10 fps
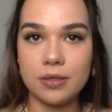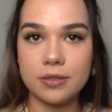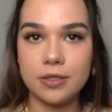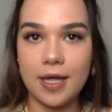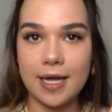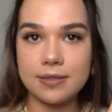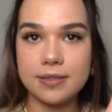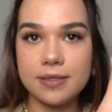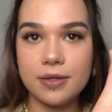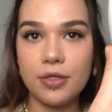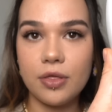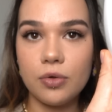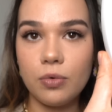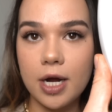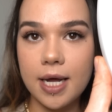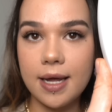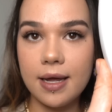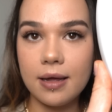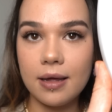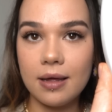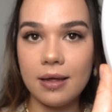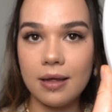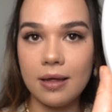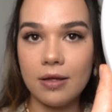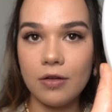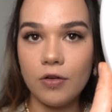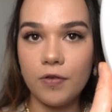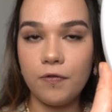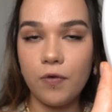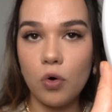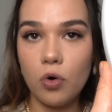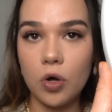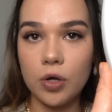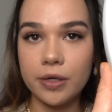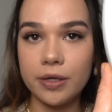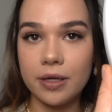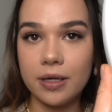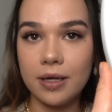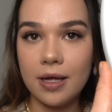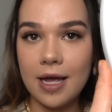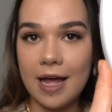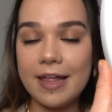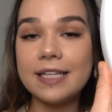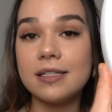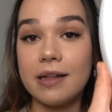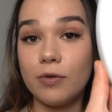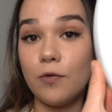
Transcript: So that's 3, 4, and that's level